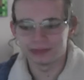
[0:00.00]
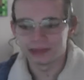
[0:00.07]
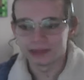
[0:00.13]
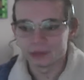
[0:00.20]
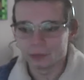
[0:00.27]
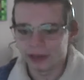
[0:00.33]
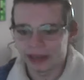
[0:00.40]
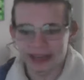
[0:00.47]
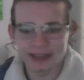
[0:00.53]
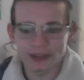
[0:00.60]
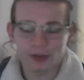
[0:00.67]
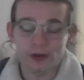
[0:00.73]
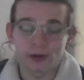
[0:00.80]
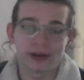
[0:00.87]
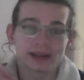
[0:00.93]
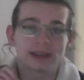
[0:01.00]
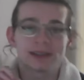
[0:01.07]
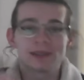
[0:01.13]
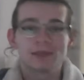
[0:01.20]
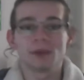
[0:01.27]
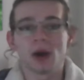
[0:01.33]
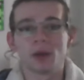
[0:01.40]
we hit the
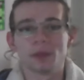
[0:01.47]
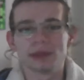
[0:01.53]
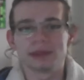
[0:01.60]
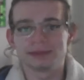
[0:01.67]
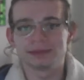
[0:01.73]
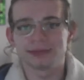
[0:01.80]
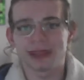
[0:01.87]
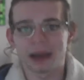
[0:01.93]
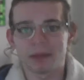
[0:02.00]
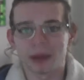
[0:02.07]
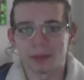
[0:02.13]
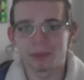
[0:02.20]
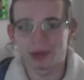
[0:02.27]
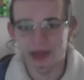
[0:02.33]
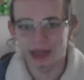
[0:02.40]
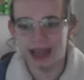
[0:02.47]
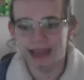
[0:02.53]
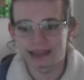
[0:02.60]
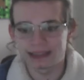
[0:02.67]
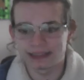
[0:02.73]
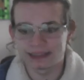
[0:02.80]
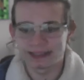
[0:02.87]
critical moment that my
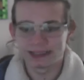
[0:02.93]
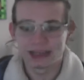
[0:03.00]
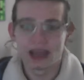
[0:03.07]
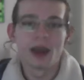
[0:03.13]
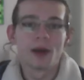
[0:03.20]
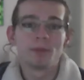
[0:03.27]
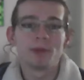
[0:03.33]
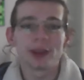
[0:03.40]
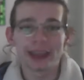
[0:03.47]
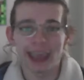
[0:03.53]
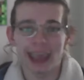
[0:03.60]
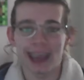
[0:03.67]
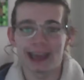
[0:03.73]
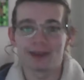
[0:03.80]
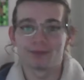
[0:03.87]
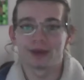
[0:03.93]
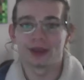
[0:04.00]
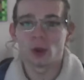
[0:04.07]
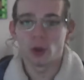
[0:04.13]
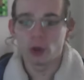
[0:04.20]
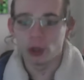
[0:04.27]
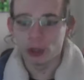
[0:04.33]
plan became
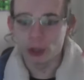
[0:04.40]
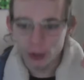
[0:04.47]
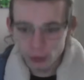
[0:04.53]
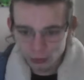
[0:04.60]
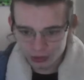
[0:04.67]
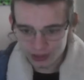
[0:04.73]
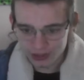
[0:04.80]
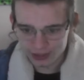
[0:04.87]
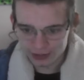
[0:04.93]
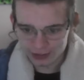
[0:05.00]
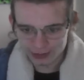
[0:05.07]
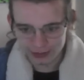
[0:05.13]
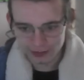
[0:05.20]
useless.